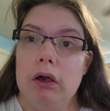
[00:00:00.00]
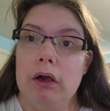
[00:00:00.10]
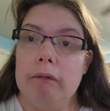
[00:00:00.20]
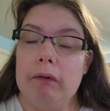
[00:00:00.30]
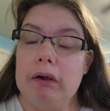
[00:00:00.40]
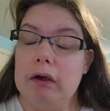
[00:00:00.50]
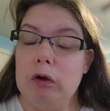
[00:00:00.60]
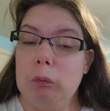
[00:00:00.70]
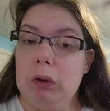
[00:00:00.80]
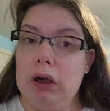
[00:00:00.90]
and they
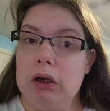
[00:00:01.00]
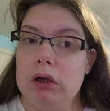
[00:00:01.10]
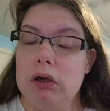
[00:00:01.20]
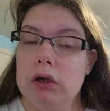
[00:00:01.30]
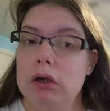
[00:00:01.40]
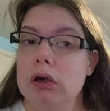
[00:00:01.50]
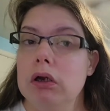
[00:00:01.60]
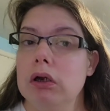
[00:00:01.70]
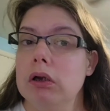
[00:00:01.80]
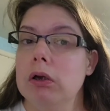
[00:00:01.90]
didn't wait.
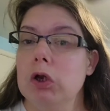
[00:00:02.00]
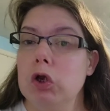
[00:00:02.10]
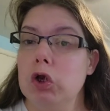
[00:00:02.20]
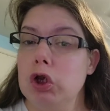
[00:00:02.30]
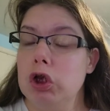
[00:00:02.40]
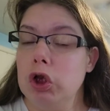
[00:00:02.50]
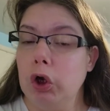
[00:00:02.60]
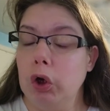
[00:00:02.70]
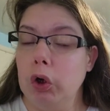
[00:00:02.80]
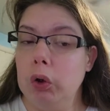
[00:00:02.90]
So